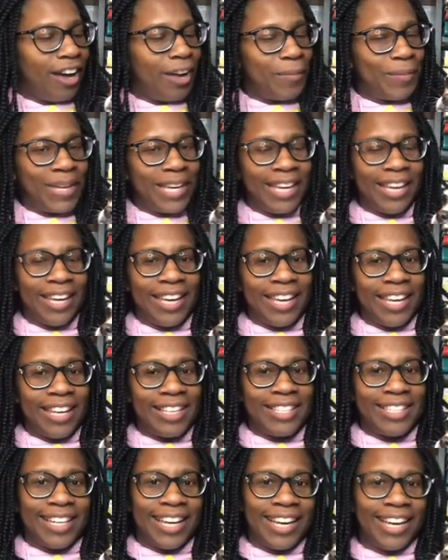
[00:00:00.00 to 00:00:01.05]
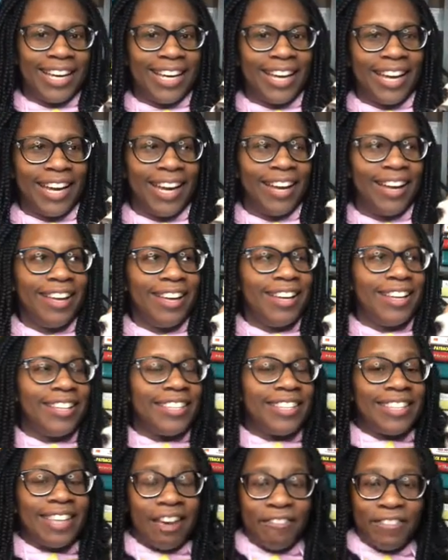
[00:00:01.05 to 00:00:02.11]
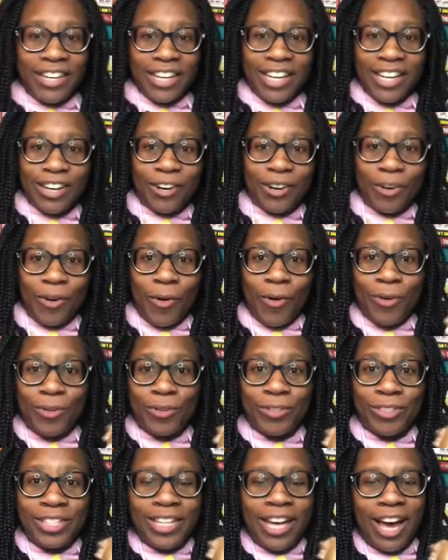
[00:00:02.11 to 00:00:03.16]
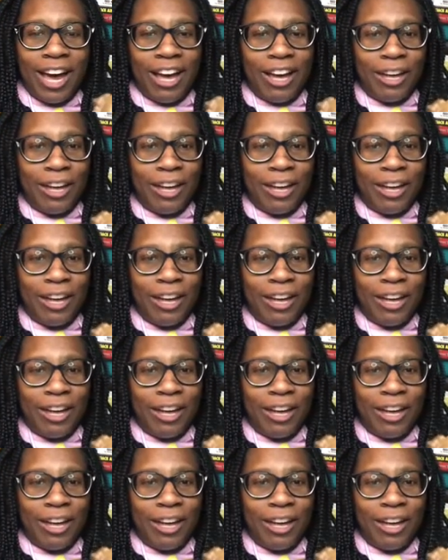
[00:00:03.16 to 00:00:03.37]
He is a 7-year-old